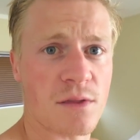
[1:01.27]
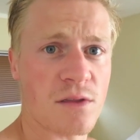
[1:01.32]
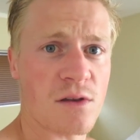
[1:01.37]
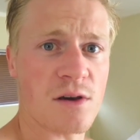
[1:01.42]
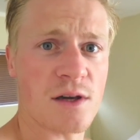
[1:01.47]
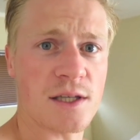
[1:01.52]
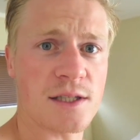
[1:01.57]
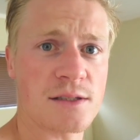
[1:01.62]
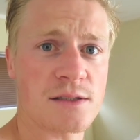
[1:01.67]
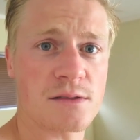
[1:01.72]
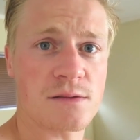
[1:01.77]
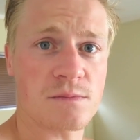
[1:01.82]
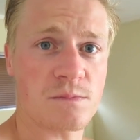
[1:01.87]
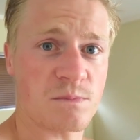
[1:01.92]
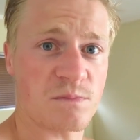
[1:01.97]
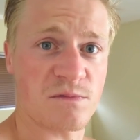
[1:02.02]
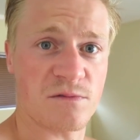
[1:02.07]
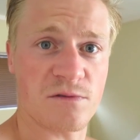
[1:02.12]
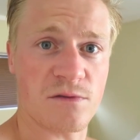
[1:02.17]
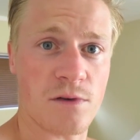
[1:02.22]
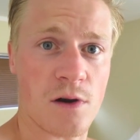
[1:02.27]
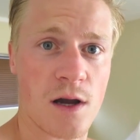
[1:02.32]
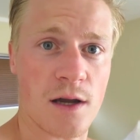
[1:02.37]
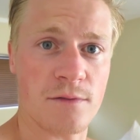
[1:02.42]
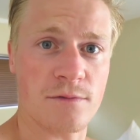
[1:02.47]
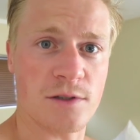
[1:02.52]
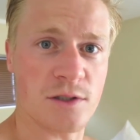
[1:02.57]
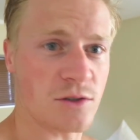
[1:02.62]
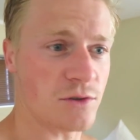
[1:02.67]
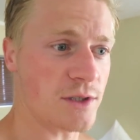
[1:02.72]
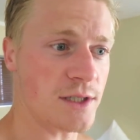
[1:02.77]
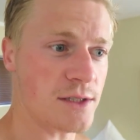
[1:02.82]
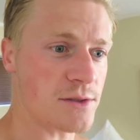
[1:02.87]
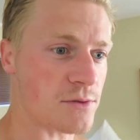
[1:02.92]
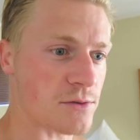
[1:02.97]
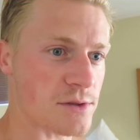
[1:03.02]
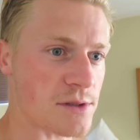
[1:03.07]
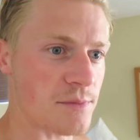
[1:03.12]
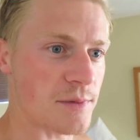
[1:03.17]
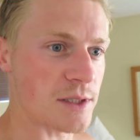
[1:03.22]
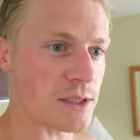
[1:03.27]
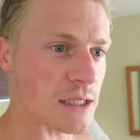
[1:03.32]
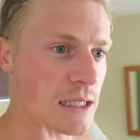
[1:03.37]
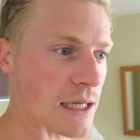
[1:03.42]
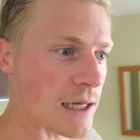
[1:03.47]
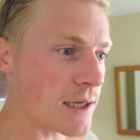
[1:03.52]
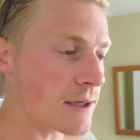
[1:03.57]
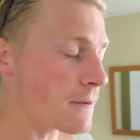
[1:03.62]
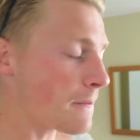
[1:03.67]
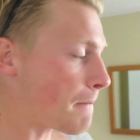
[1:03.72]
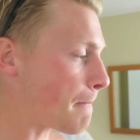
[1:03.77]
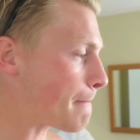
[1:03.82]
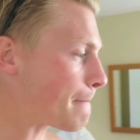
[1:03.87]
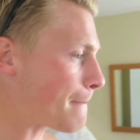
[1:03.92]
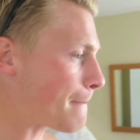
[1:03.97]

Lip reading: 35 degrees or something today,